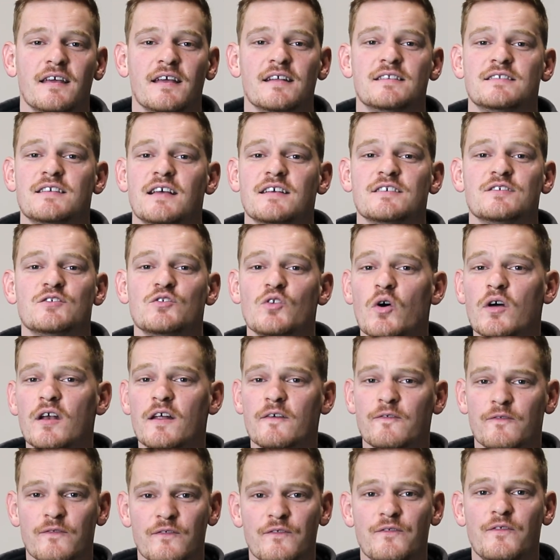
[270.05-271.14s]
It does not
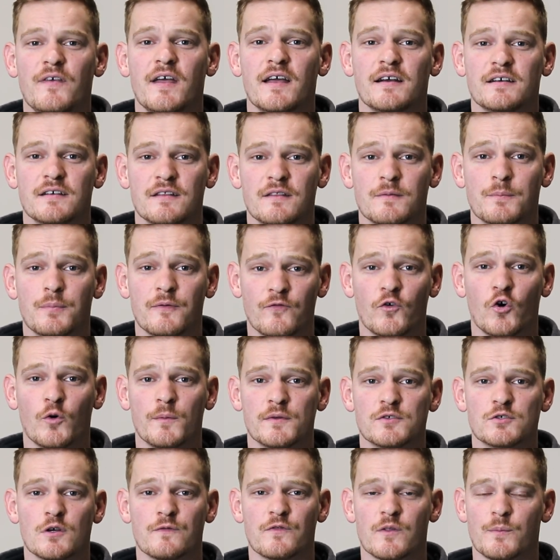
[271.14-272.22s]
affect the
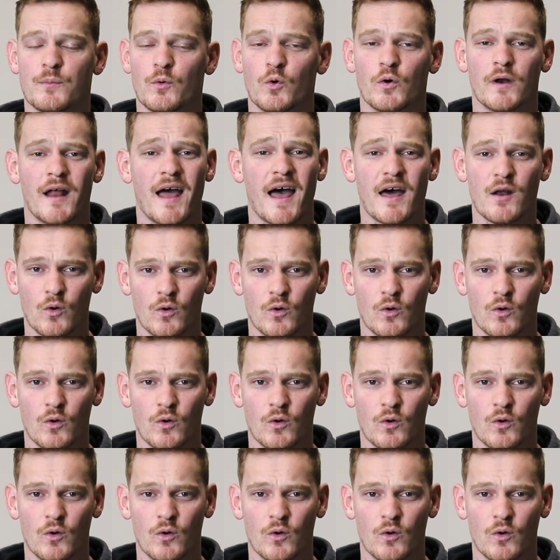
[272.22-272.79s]
performance of the board at